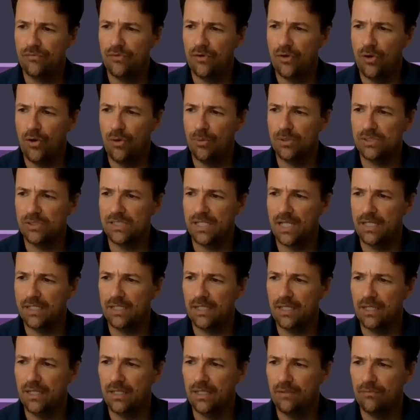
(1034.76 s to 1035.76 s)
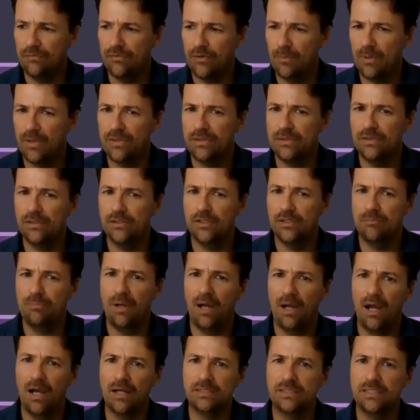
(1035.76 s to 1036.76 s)
almost like from a third
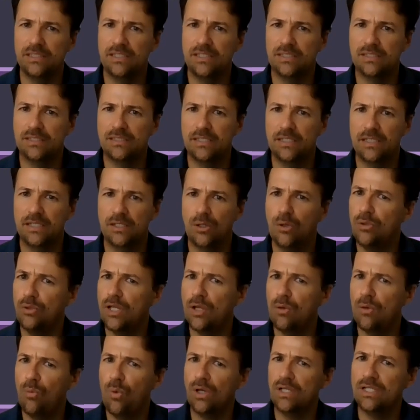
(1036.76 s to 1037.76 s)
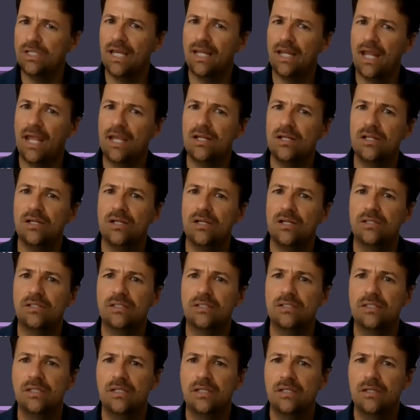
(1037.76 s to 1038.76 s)
party and saying, okay, what can I learn
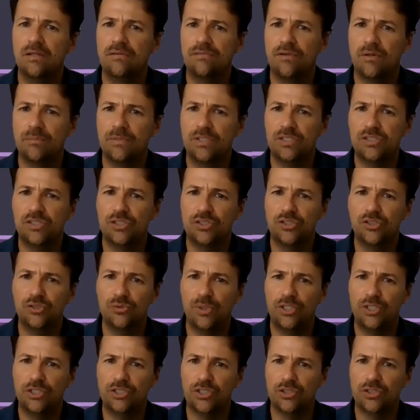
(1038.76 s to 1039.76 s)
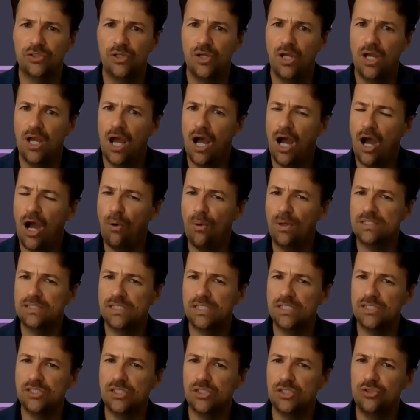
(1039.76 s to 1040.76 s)
from this situation? How has
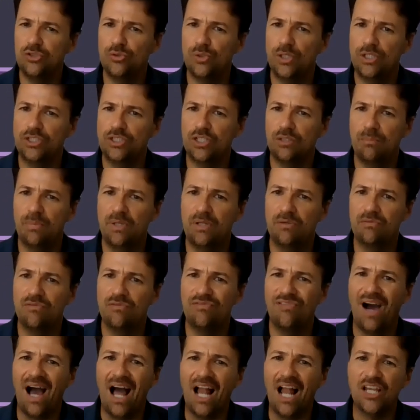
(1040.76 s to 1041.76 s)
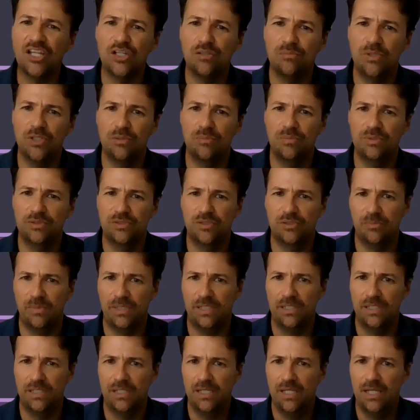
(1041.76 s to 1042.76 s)
this situation been valuable to
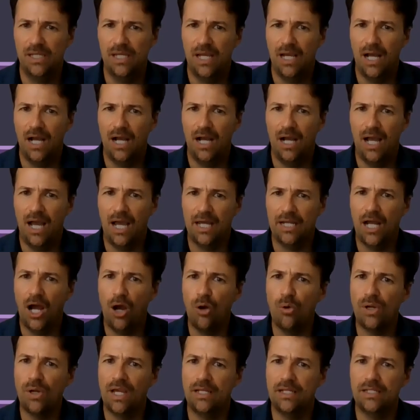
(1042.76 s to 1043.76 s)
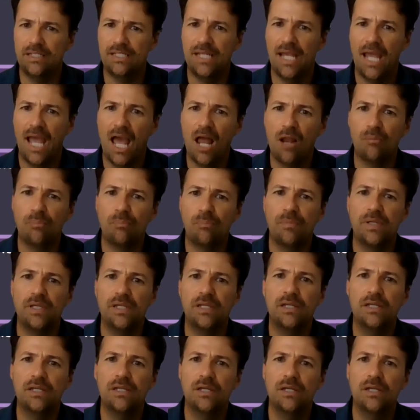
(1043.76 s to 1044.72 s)
me? And how can it help me